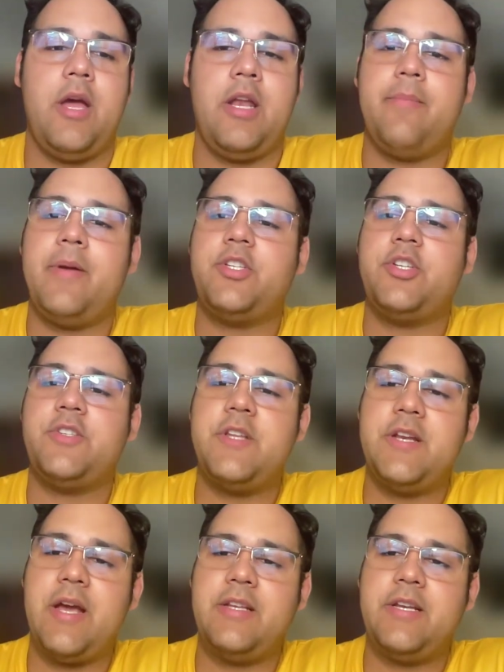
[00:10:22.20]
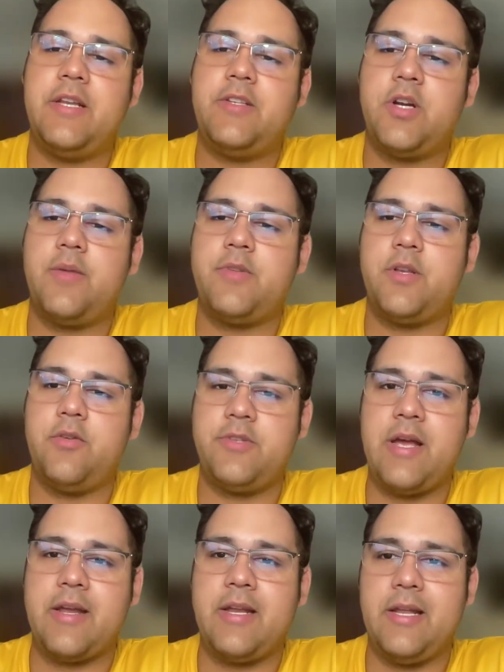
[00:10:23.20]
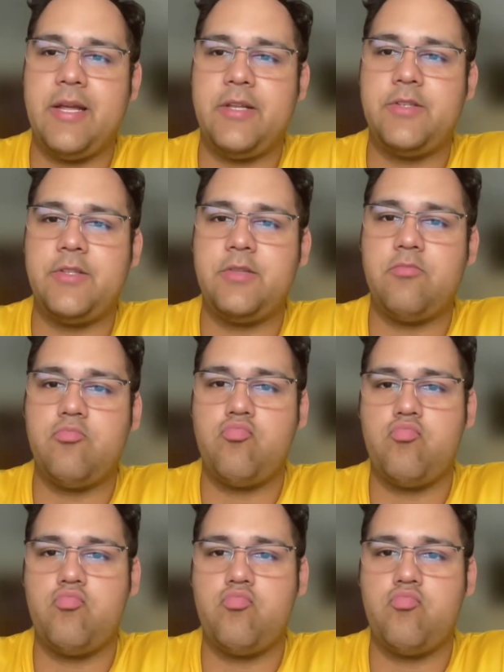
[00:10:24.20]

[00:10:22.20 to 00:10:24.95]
And at Manchester United, in terms of those accolades,